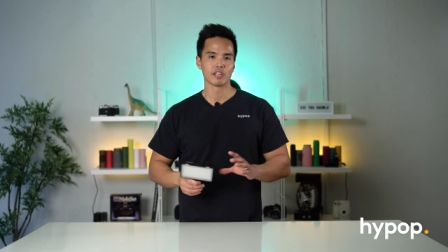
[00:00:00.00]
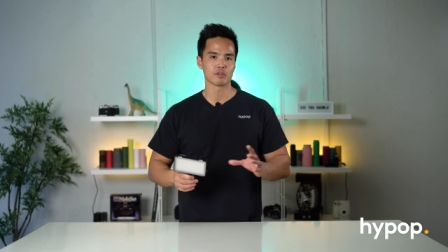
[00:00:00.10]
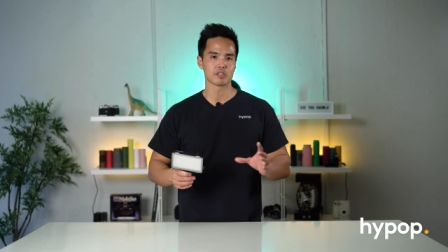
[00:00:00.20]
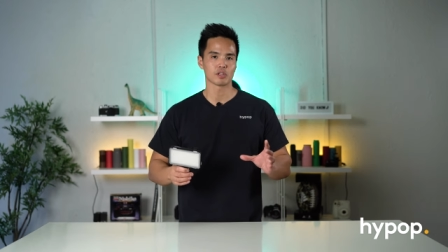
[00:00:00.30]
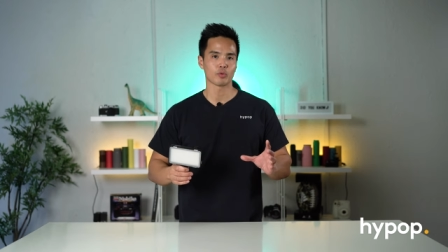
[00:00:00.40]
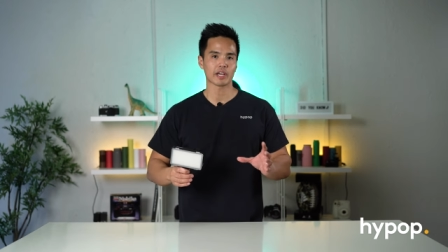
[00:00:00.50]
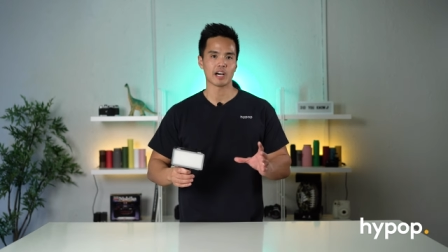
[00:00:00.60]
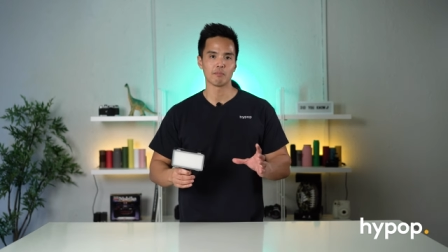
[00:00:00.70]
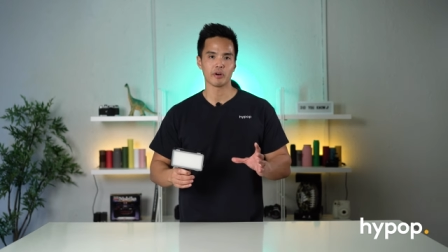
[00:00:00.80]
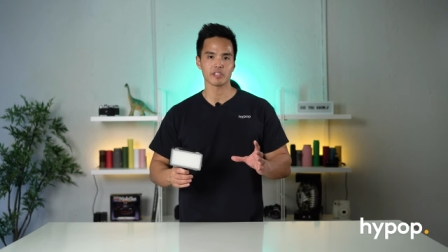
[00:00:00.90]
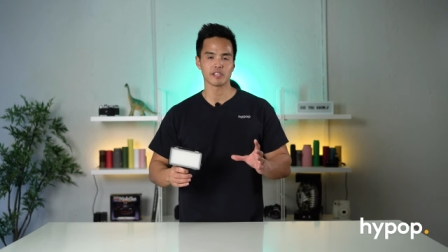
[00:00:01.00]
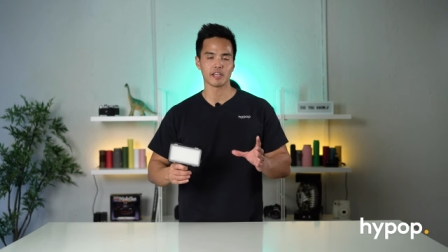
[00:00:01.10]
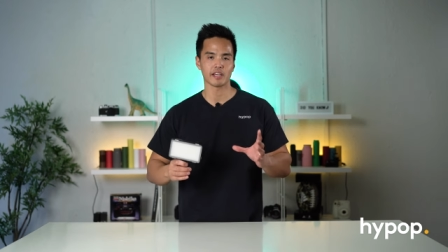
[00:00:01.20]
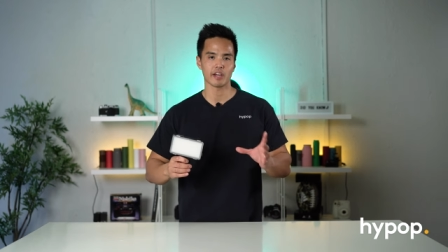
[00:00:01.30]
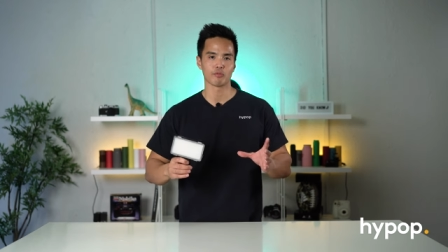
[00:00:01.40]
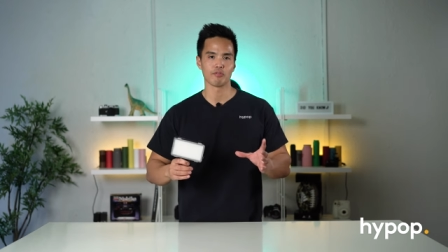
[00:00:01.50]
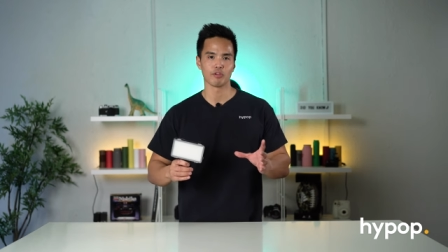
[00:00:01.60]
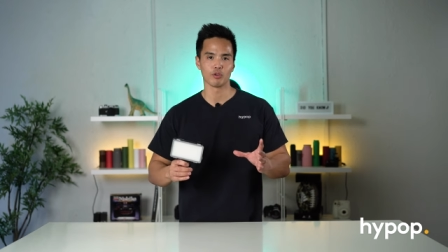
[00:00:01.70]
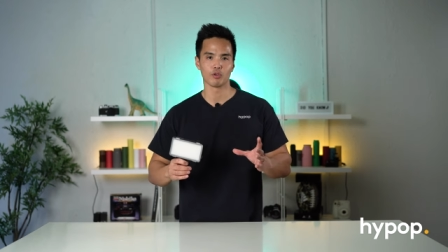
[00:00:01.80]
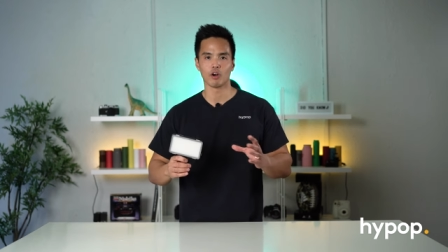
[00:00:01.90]
That was just a quick unboxing and
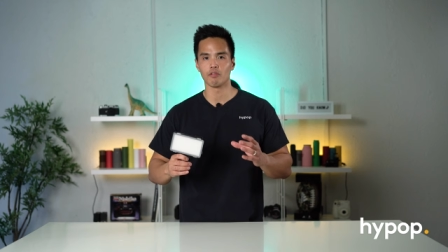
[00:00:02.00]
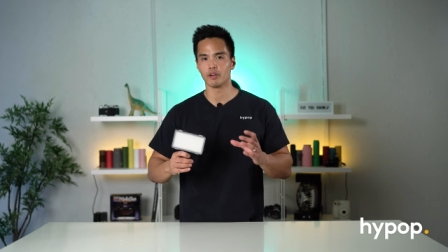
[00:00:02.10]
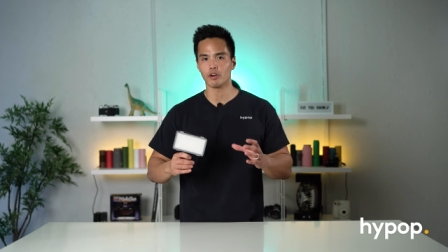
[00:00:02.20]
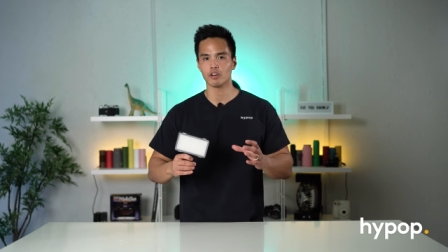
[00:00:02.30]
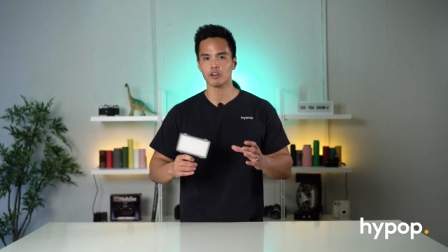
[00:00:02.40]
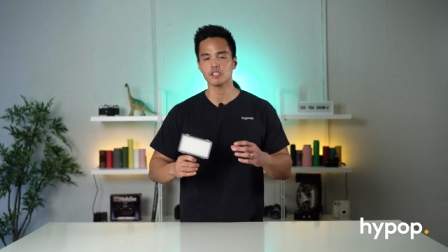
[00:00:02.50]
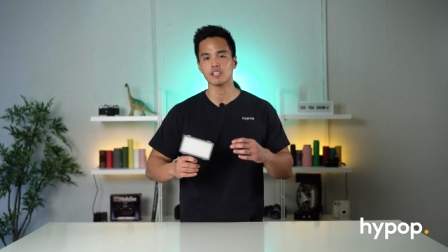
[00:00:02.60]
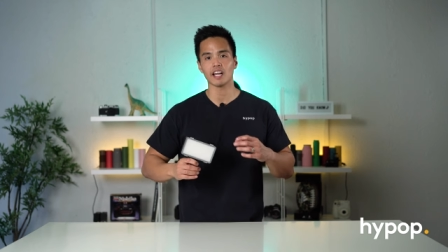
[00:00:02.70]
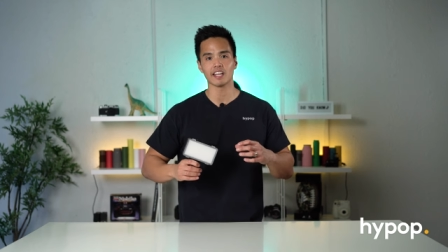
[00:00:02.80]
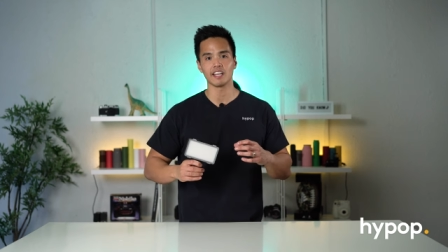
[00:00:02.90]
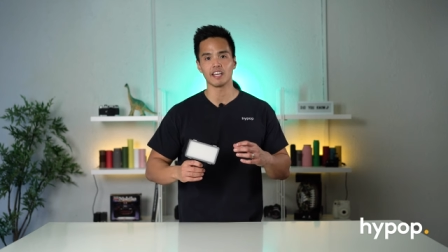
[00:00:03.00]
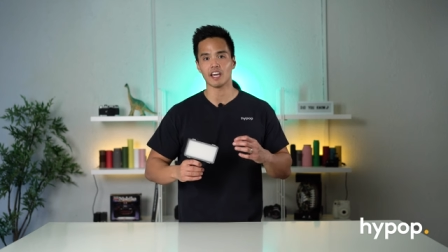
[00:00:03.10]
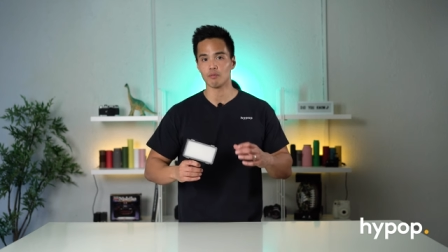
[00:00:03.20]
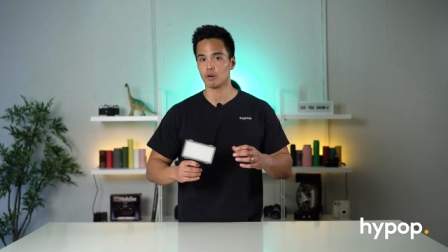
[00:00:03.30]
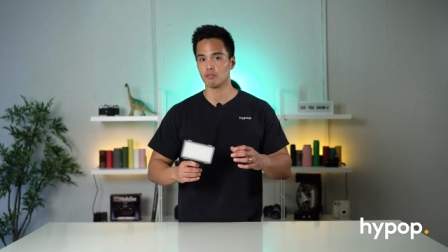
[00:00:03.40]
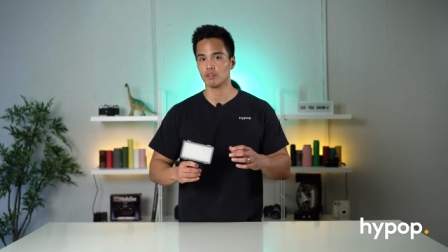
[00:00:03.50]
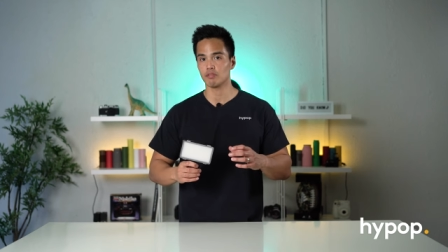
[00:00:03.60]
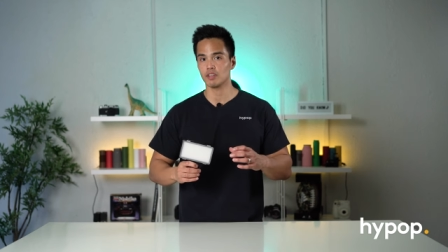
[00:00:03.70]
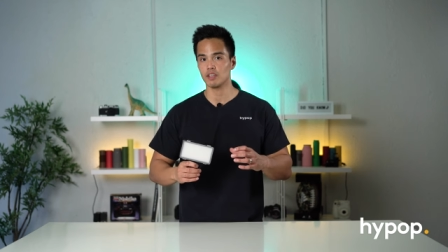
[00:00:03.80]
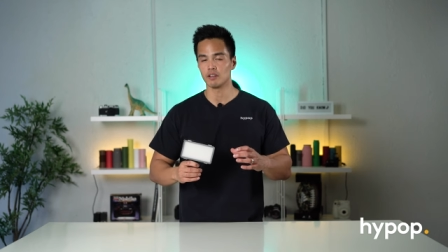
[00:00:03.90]
review of the Godox LED
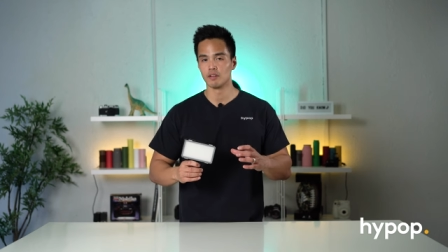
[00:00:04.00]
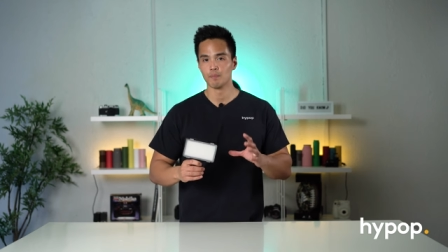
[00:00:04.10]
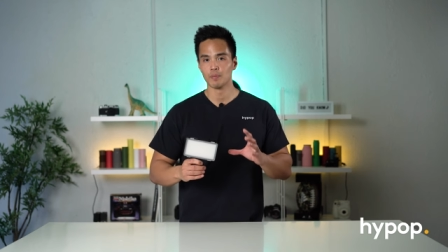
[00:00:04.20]
M150.